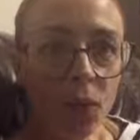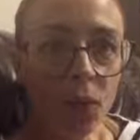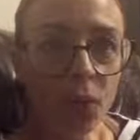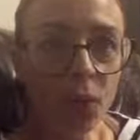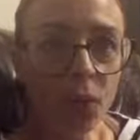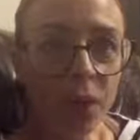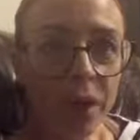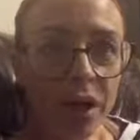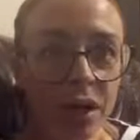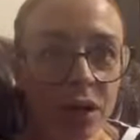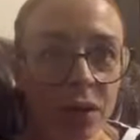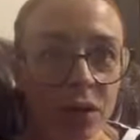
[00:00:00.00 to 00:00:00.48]

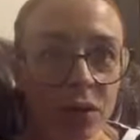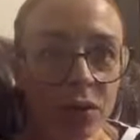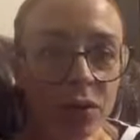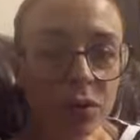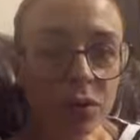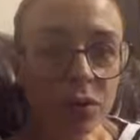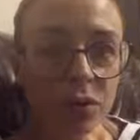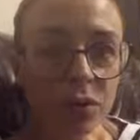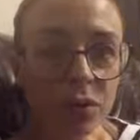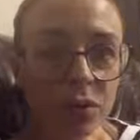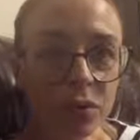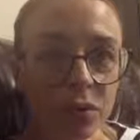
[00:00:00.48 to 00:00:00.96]
we don't
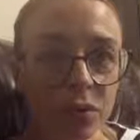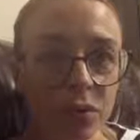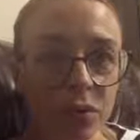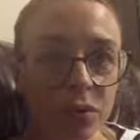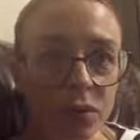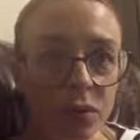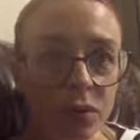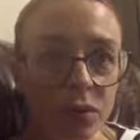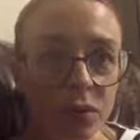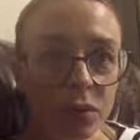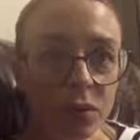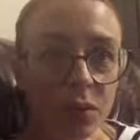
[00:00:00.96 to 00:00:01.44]

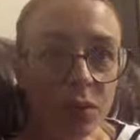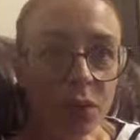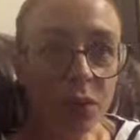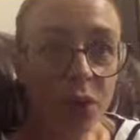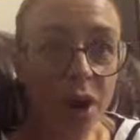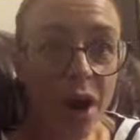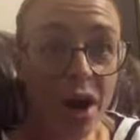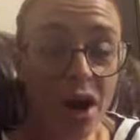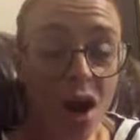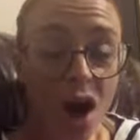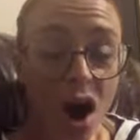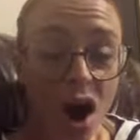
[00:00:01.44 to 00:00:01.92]

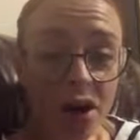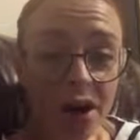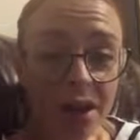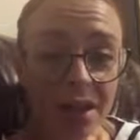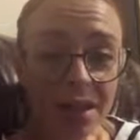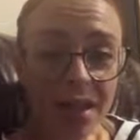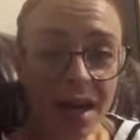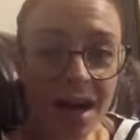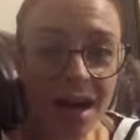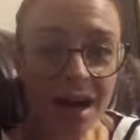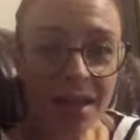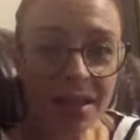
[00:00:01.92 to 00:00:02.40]

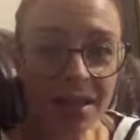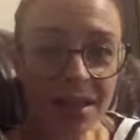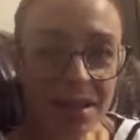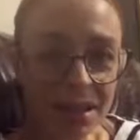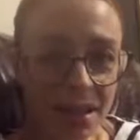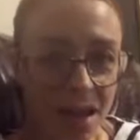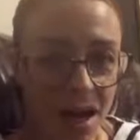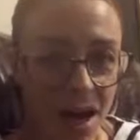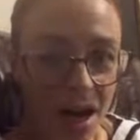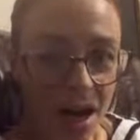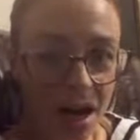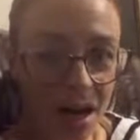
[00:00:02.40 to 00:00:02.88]
prioritize the
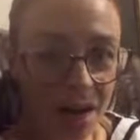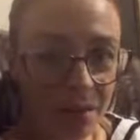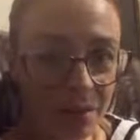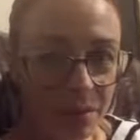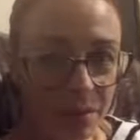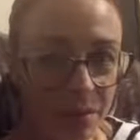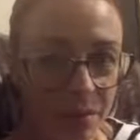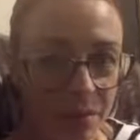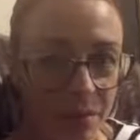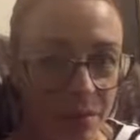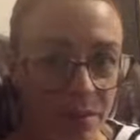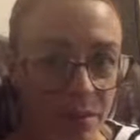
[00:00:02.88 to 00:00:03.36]
time
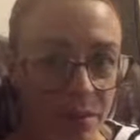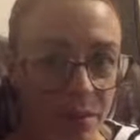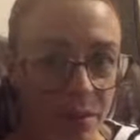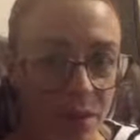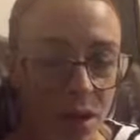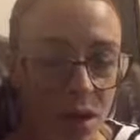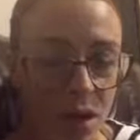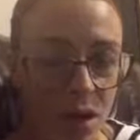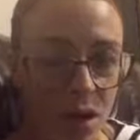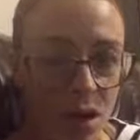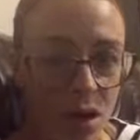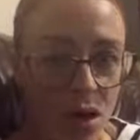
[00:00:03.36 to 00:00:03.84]

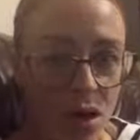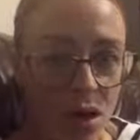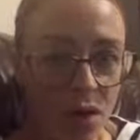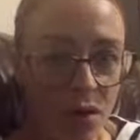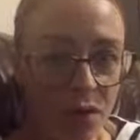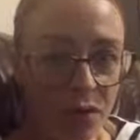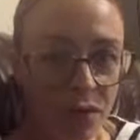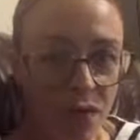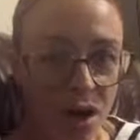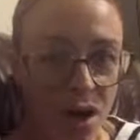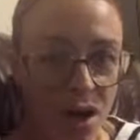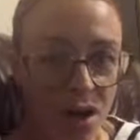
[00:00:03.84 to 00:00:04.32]

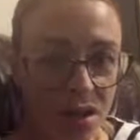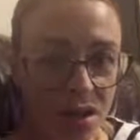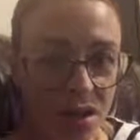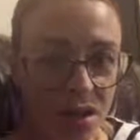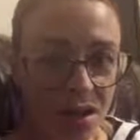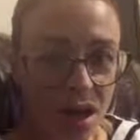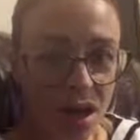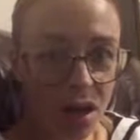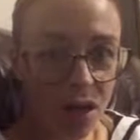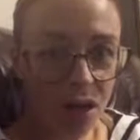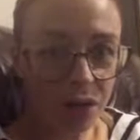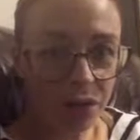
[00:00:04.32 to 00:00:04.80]
for
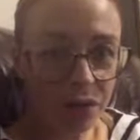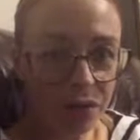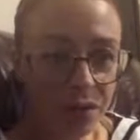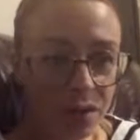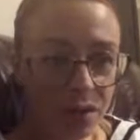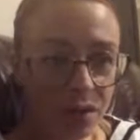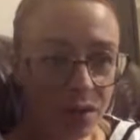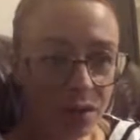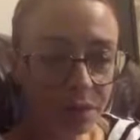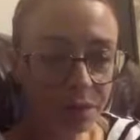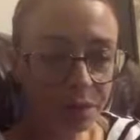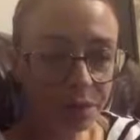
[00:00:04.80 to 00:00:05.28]

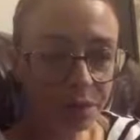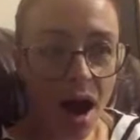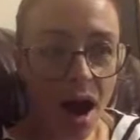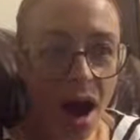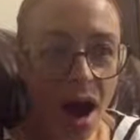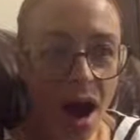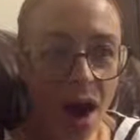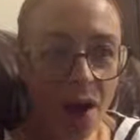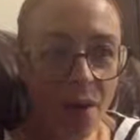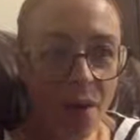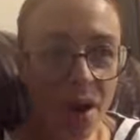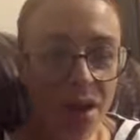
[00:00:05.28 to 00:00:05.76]
ourselves.
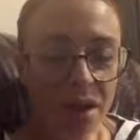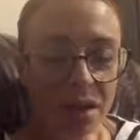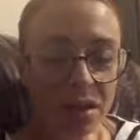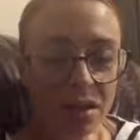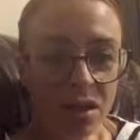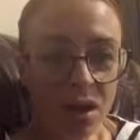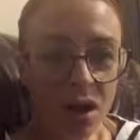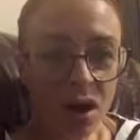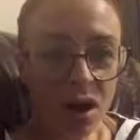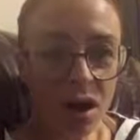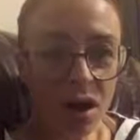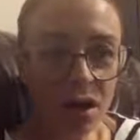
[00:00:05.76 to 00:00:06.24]
I want to
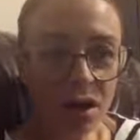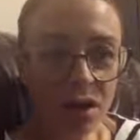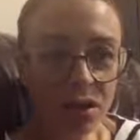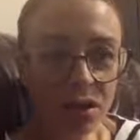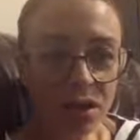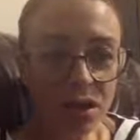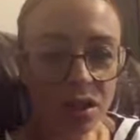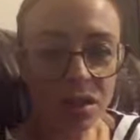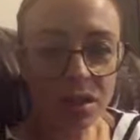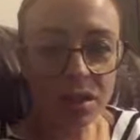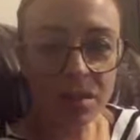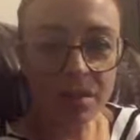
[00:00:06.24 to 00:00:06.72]
talk
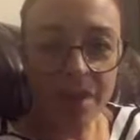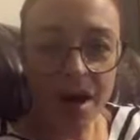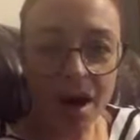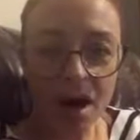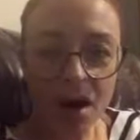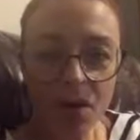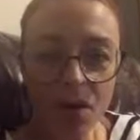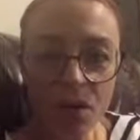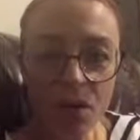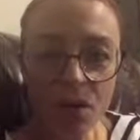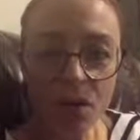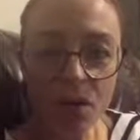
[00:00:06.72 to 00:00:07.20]
just
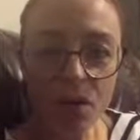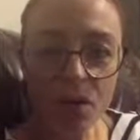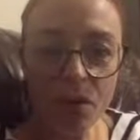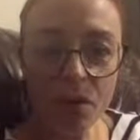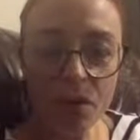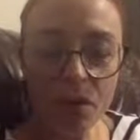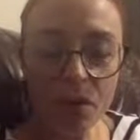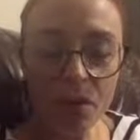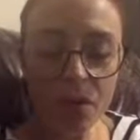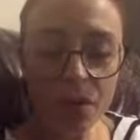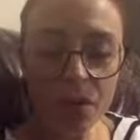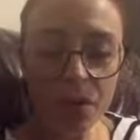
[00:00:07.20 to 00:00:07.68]
about
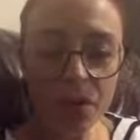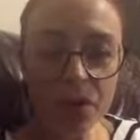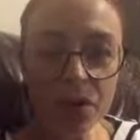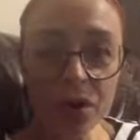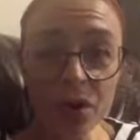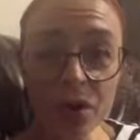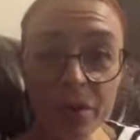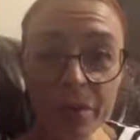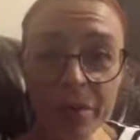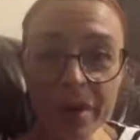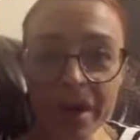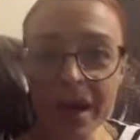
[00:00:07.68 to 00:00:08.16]

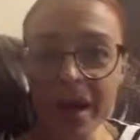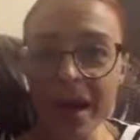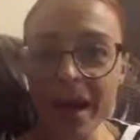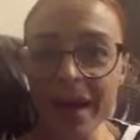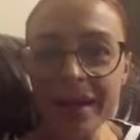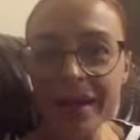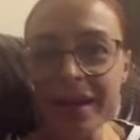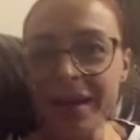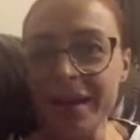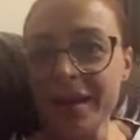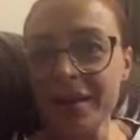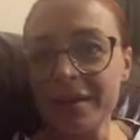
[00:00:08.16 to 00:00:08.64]
your big
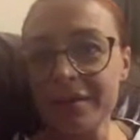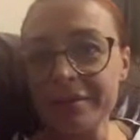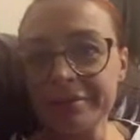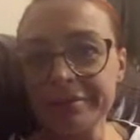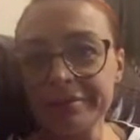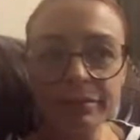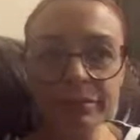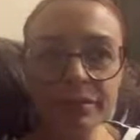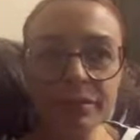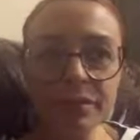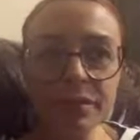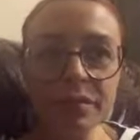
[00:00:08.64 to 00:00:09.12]
idea
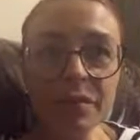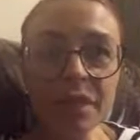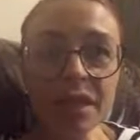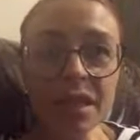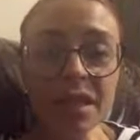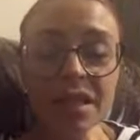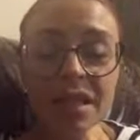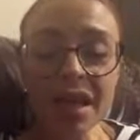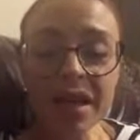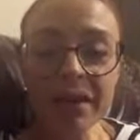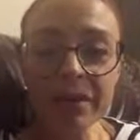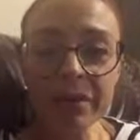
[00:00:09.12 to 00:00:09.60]

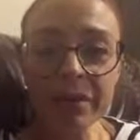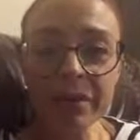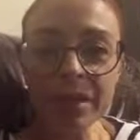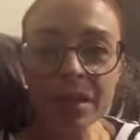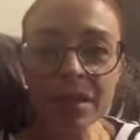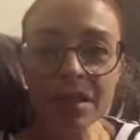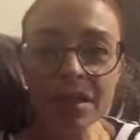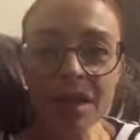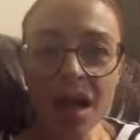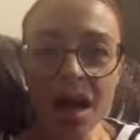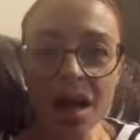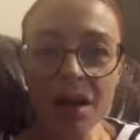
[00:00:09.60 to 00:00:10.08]
because
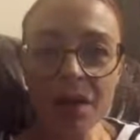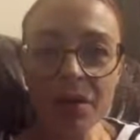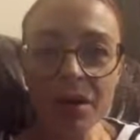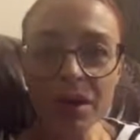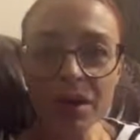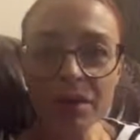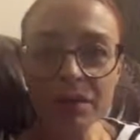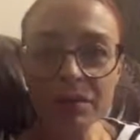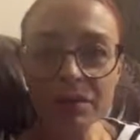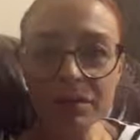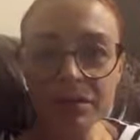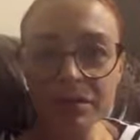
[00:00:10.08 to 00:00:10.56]
everybody's got one.